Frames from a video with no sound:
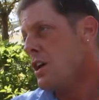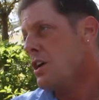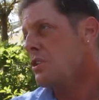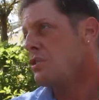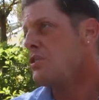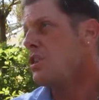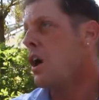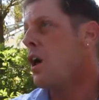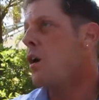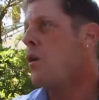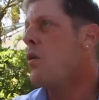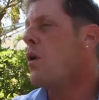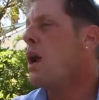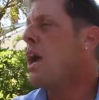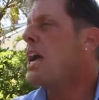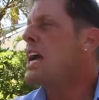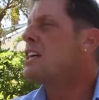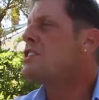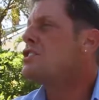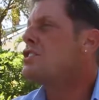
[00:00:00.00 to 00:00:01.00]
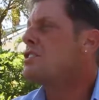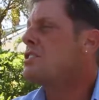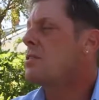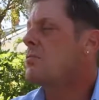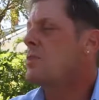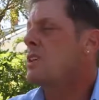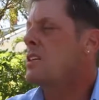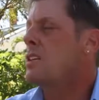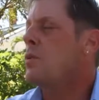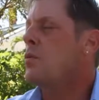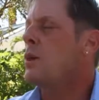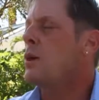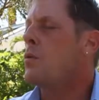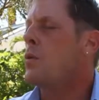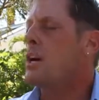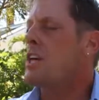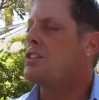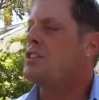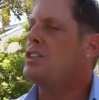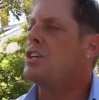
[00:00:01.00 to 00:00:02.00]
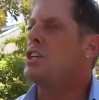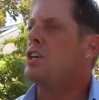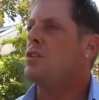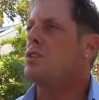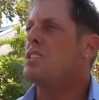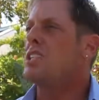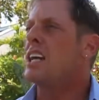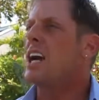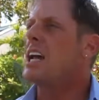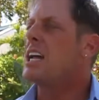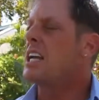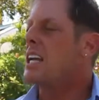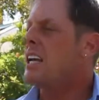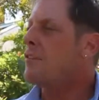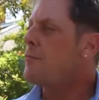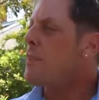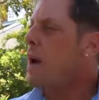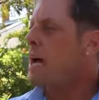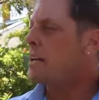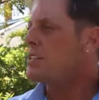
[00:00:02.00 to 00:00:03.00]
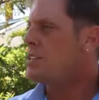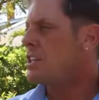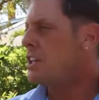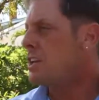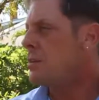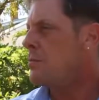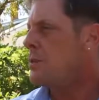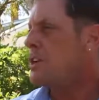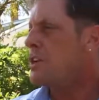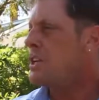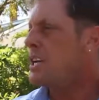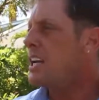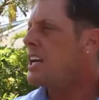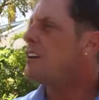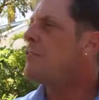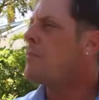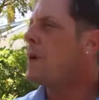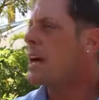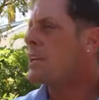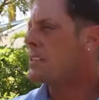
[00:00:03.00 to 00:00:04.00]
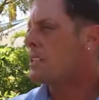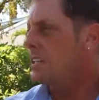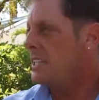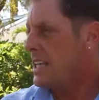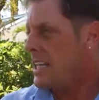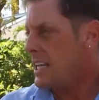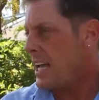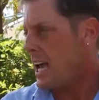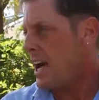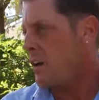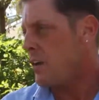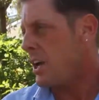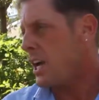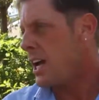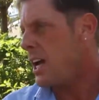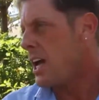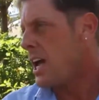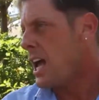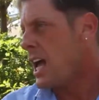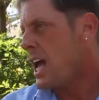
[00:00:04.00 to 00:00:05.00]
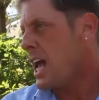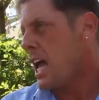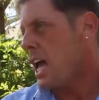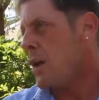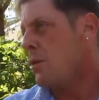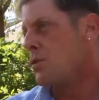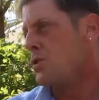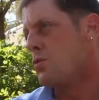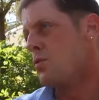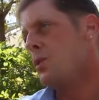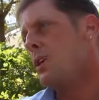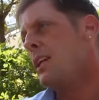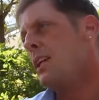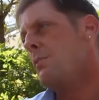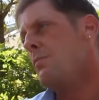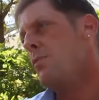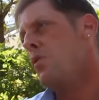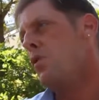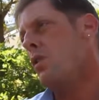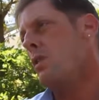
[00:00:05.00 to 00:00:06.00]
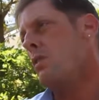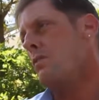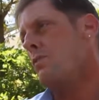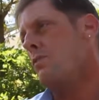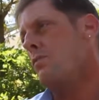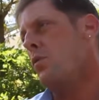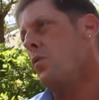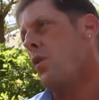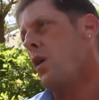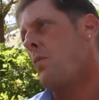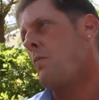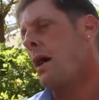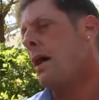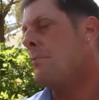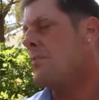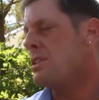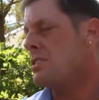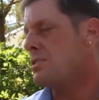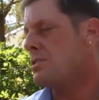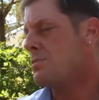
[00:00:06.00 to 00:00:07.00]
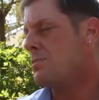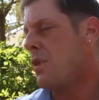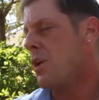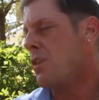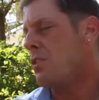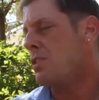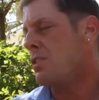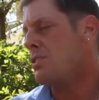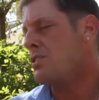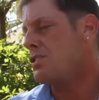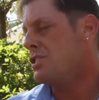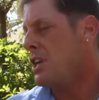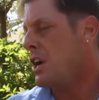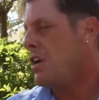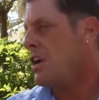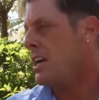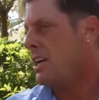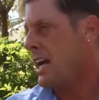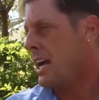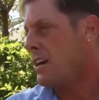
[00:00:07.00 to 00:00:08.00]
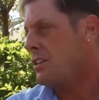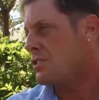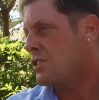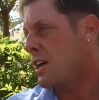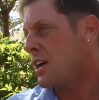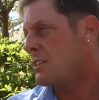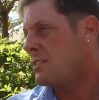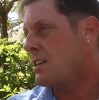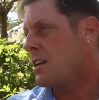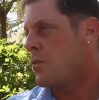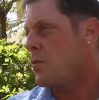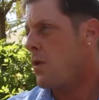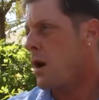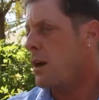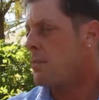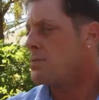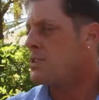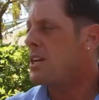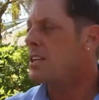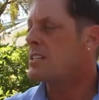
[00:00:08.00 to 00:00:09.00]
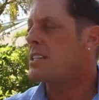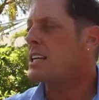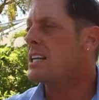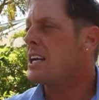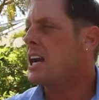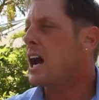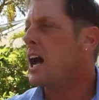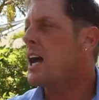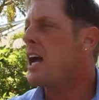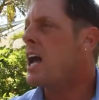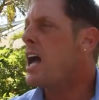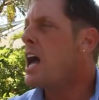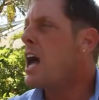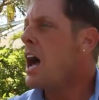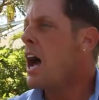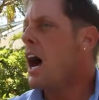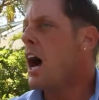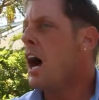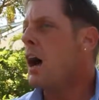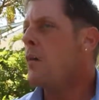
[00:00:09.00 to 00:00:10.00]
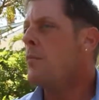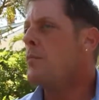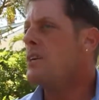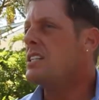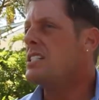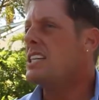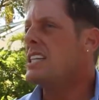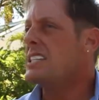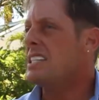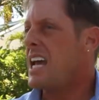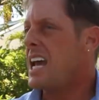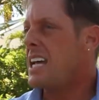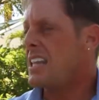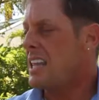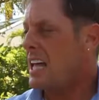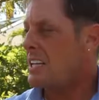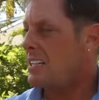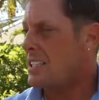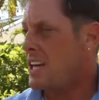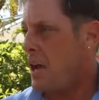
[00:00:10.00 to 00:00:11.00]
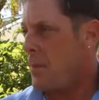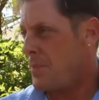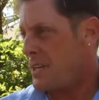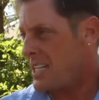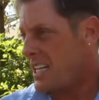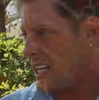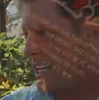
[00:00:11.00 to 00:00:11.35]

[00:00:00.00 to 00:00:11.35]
So it's just something that we want to do to kind of give back to the community, give back to Lee County. It was really important for my business partners, Jerry and Gail Johnson and Rob Johnson and I, to take that step and to